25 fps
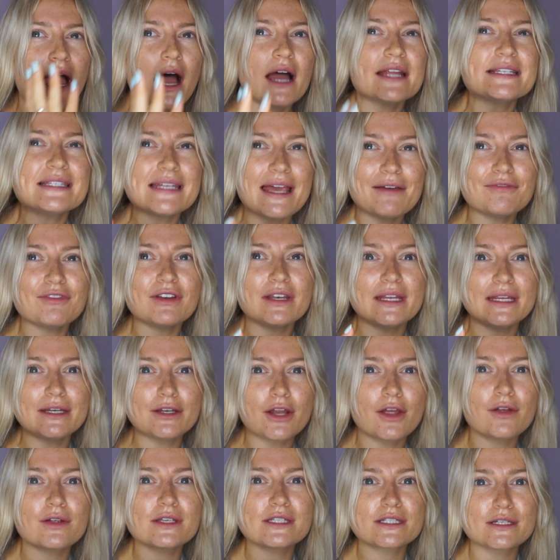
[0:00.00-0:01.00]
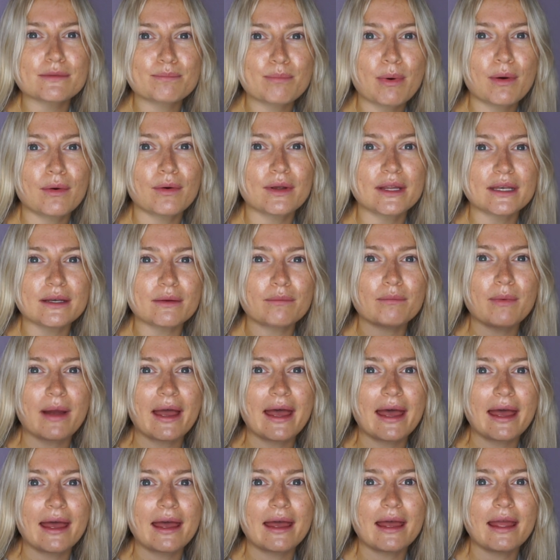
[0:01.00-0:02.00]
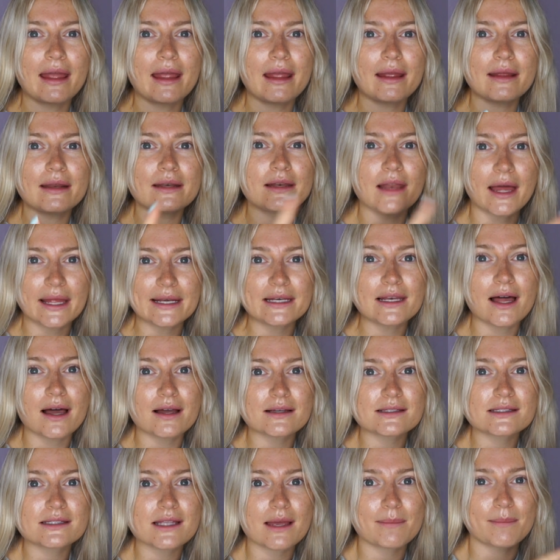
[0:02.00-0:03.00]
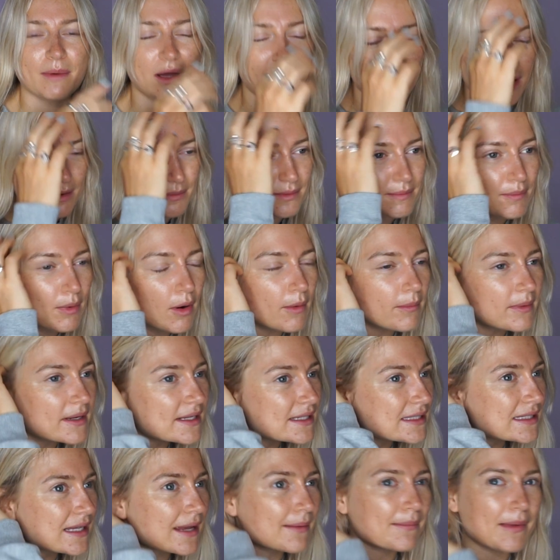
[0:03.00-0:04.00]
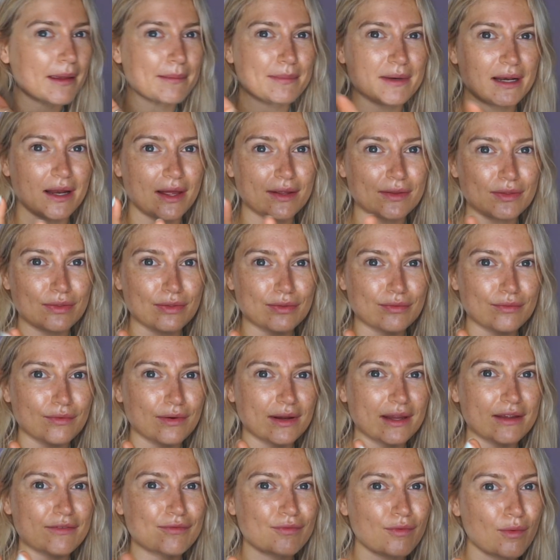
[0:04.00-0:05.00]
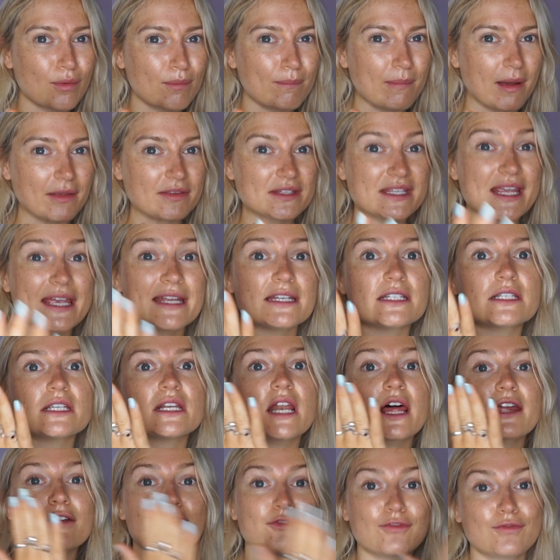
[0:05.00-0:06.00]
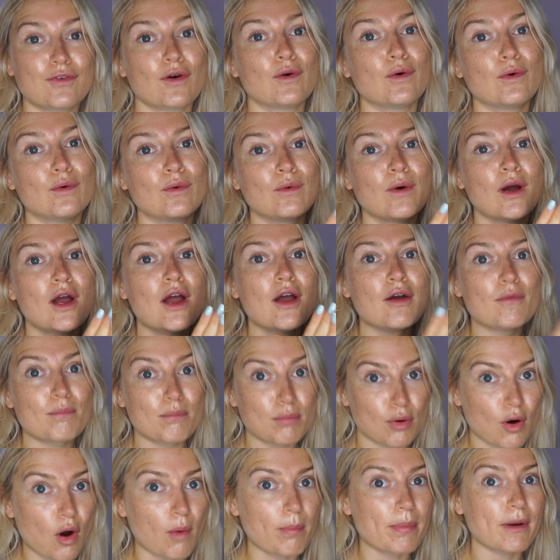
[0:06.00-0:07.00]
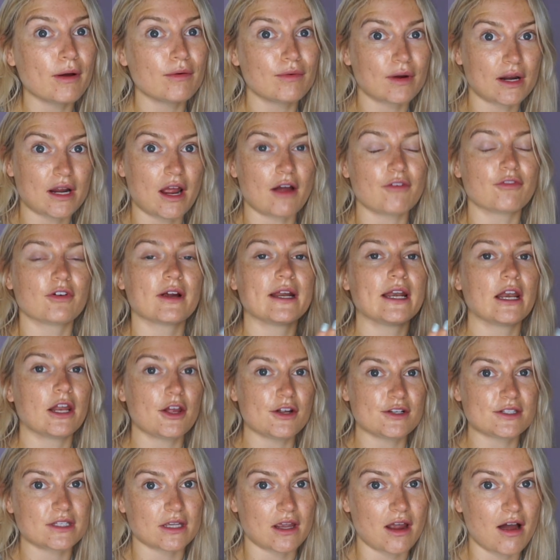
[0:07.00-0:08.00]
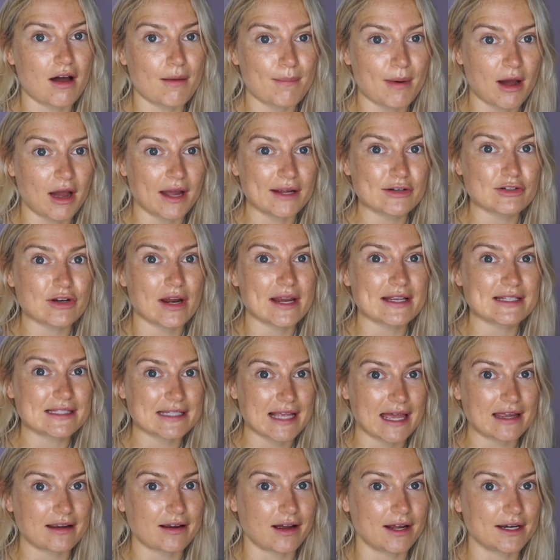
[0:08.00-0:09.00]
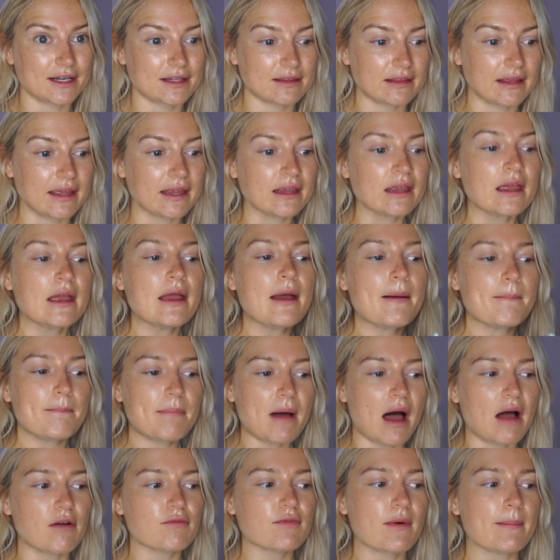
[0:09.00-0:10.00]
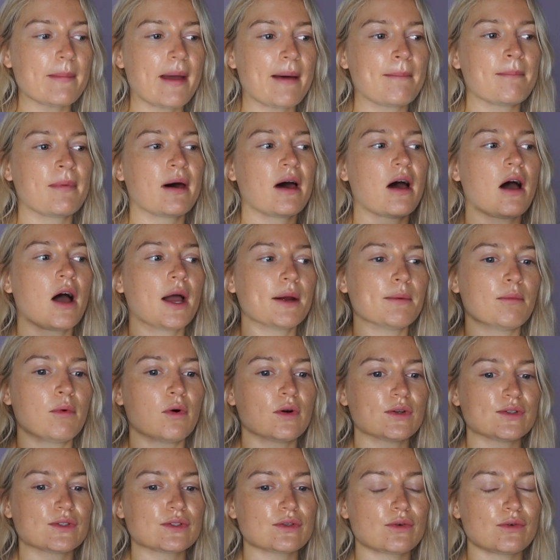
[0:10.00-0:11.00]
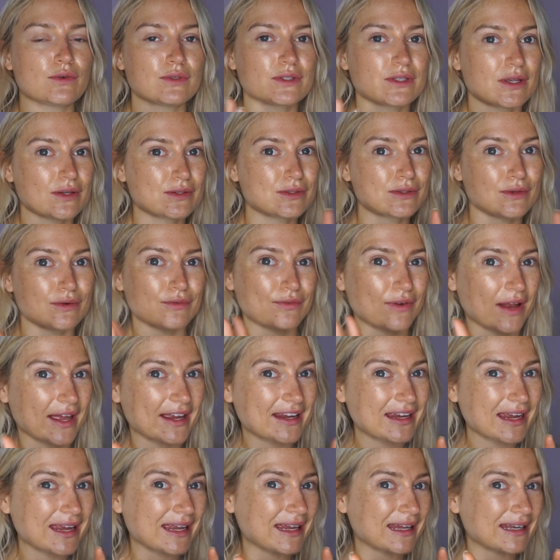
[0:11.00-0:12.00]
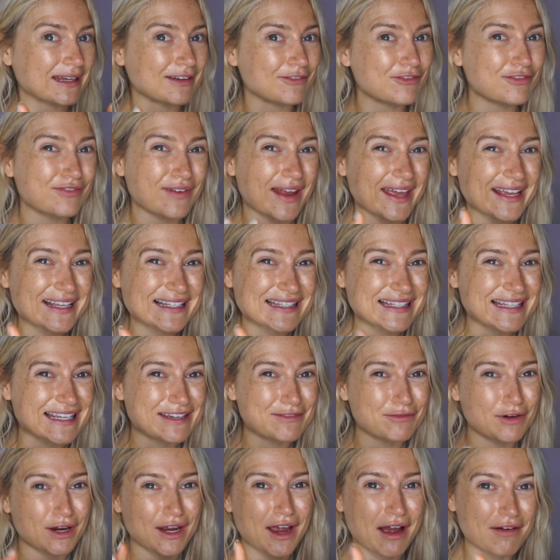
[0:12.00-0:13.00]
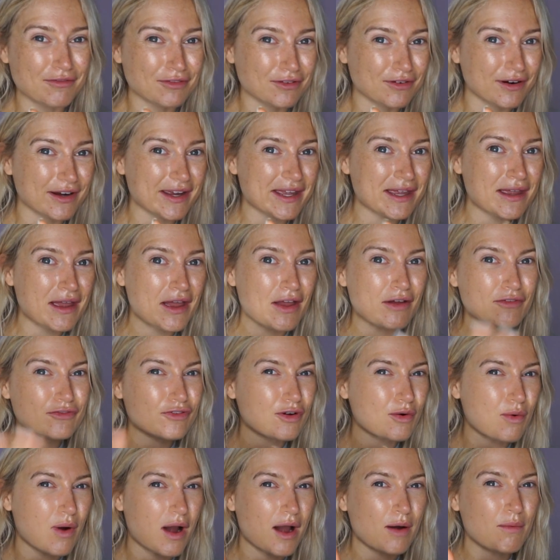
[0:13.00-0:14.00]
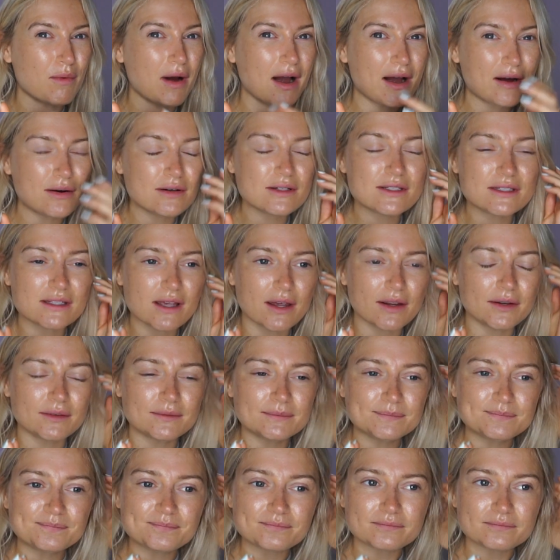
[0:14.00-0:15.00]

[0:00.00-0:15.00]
I definitely noticed a point where, like last summer, I would probably say maybe like 3-4 months into like full proper recovery, loads of carbohydrates, that kind of thing. But remember, I was also sort of like in flexi recovery for quite a while. So